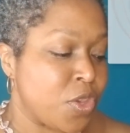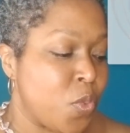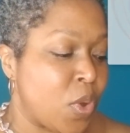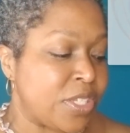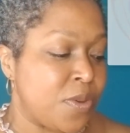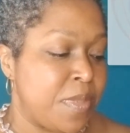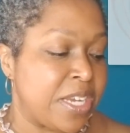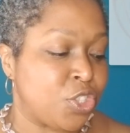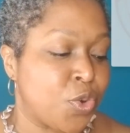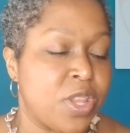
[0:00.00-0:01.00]
you want to
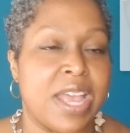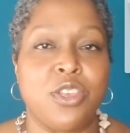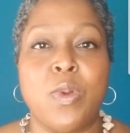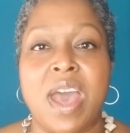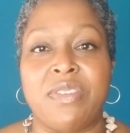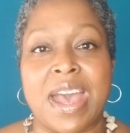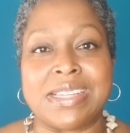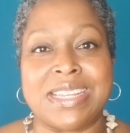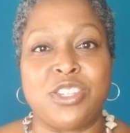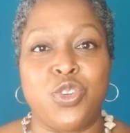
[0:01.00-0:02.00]
make sure that you have
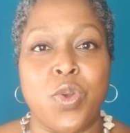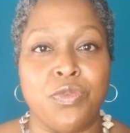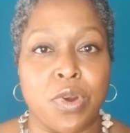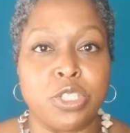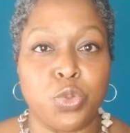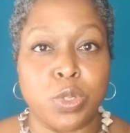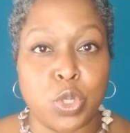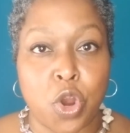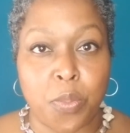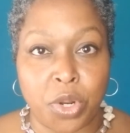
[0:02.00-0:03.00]
access to a virtual
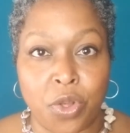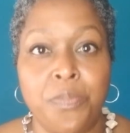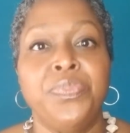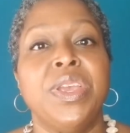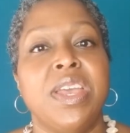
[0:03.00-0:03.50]
terminal